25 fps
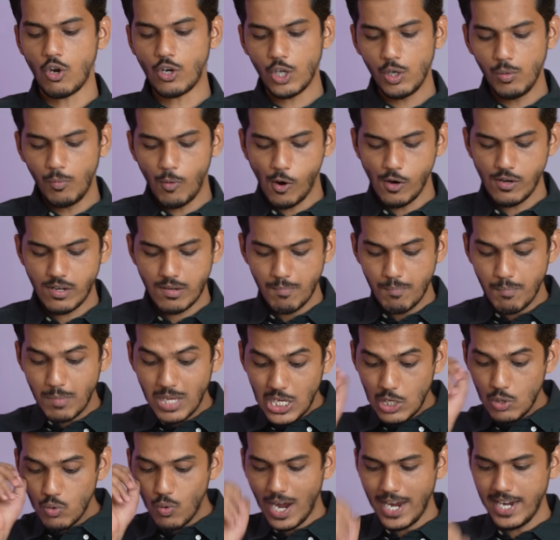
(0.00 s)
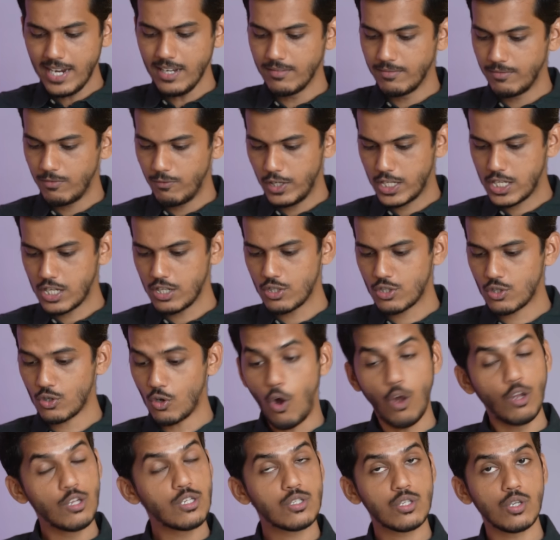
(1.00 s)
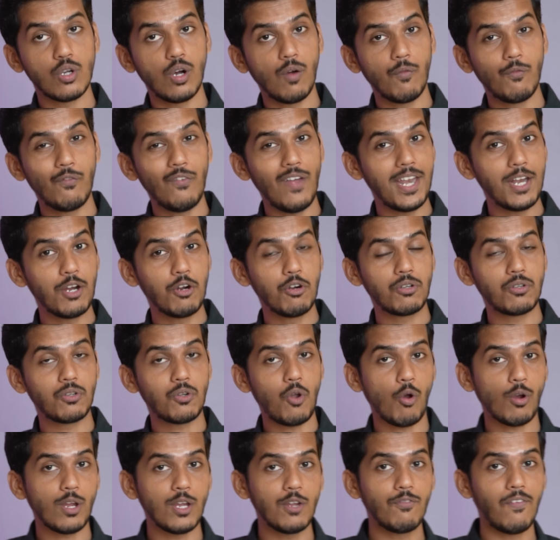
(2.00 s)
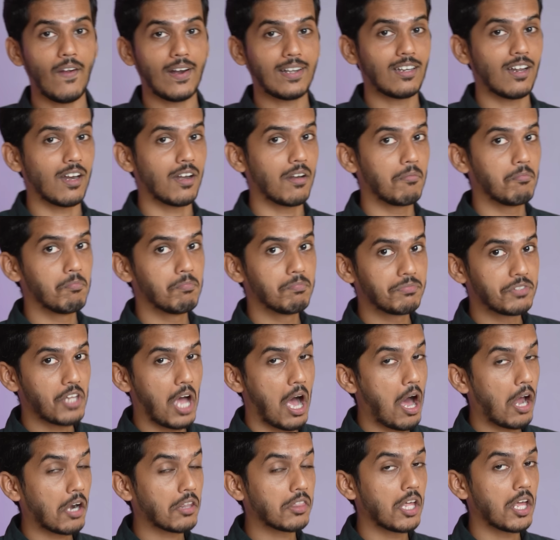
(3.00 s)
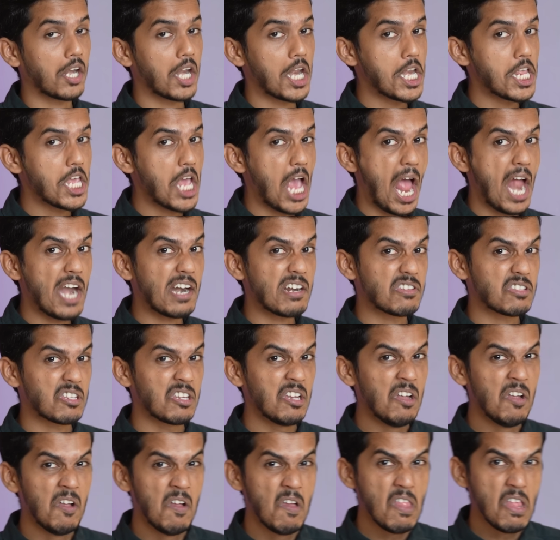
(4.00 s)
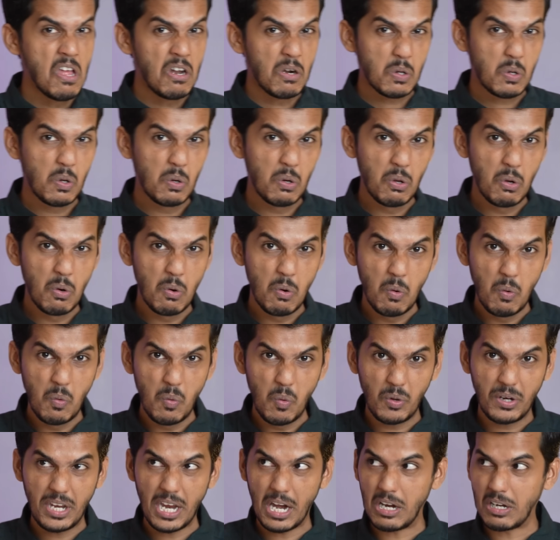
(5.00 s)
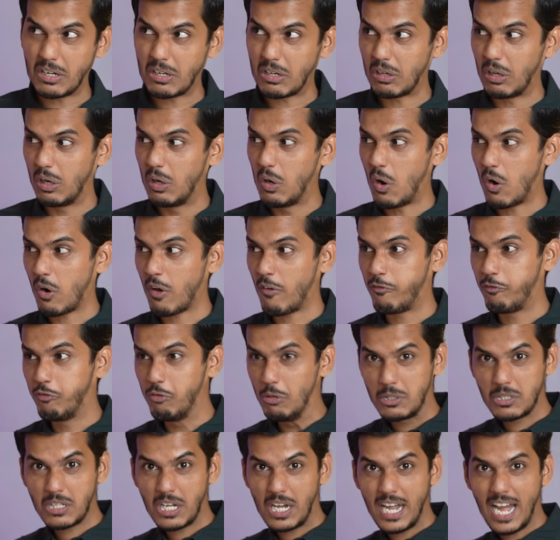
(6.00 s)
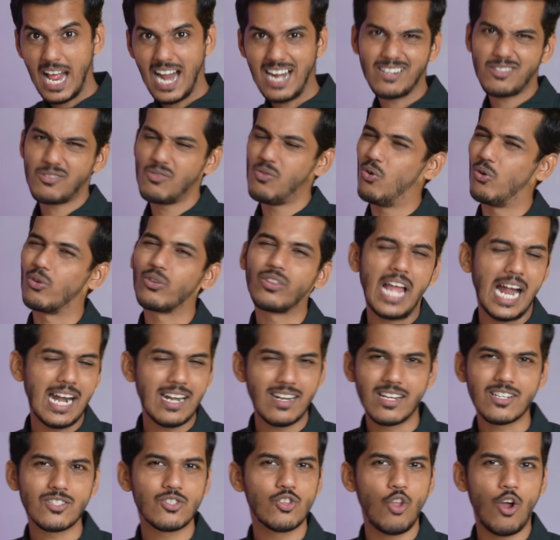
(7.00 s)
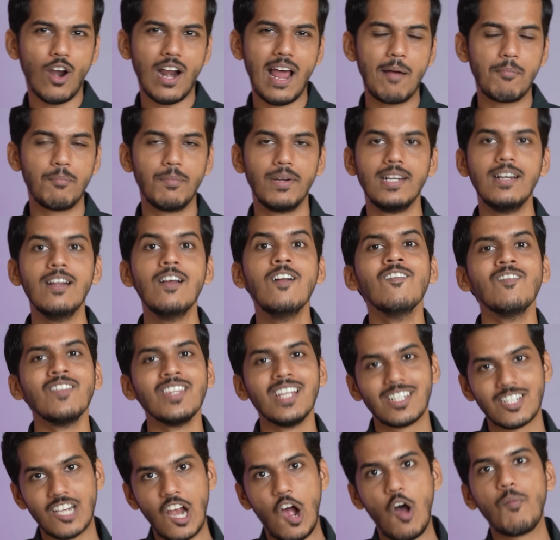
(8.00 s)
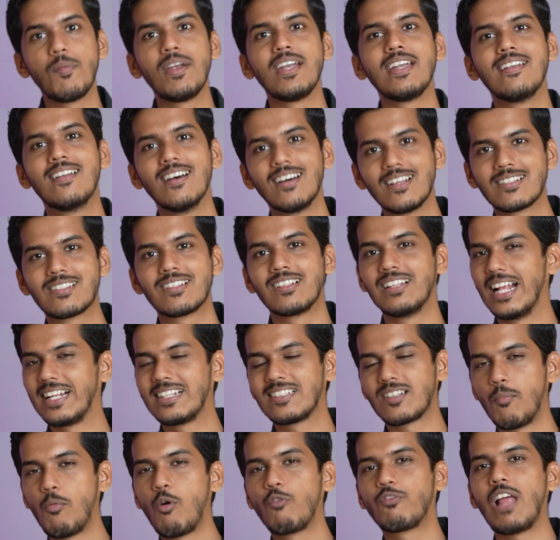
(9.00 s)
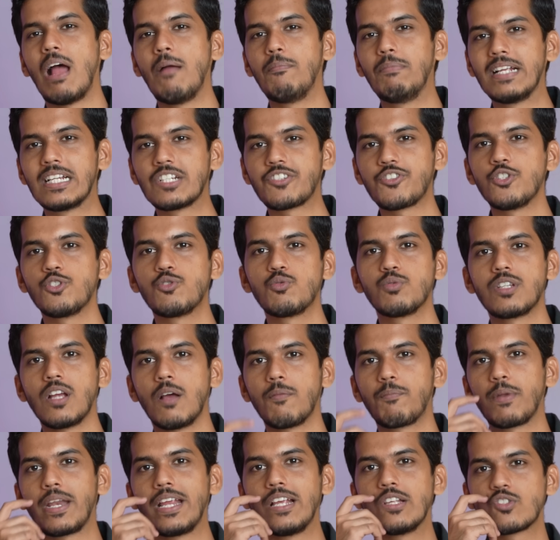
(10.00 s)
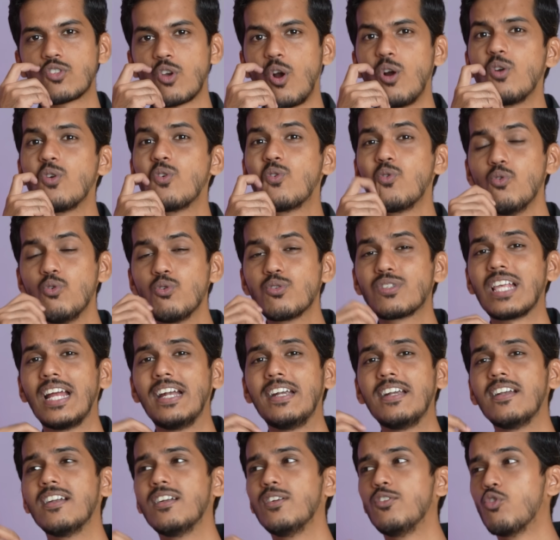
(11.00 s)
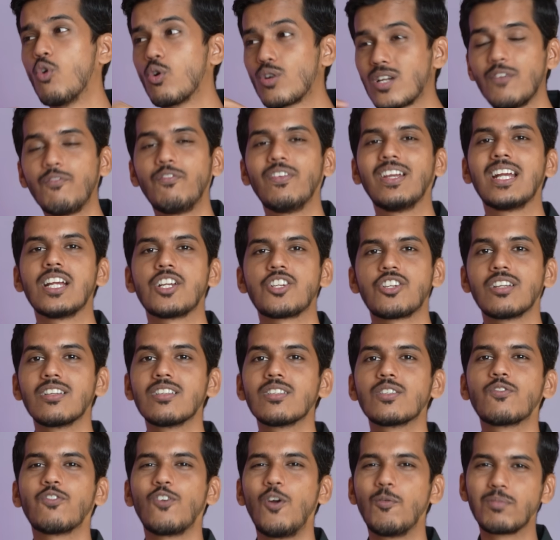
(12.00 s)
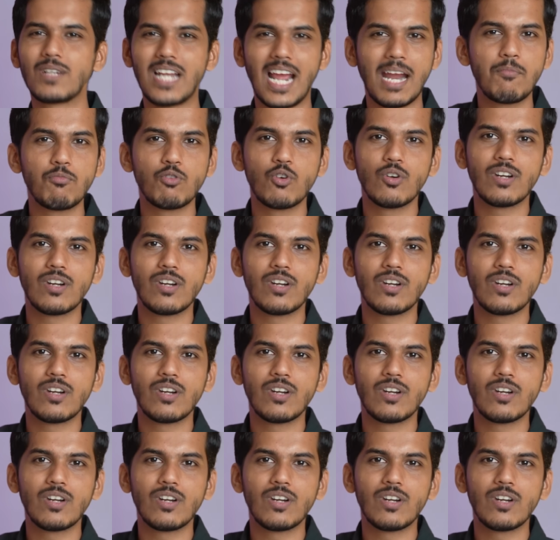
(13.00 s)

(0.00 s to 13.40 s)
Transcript: talking about MIUI, which is also a very good talking factor. Are there any ads? Do you get a lot of full screen ads? No, that does not happen. Xiaomi does, like some of the applications which are pre-installed do send notifications from time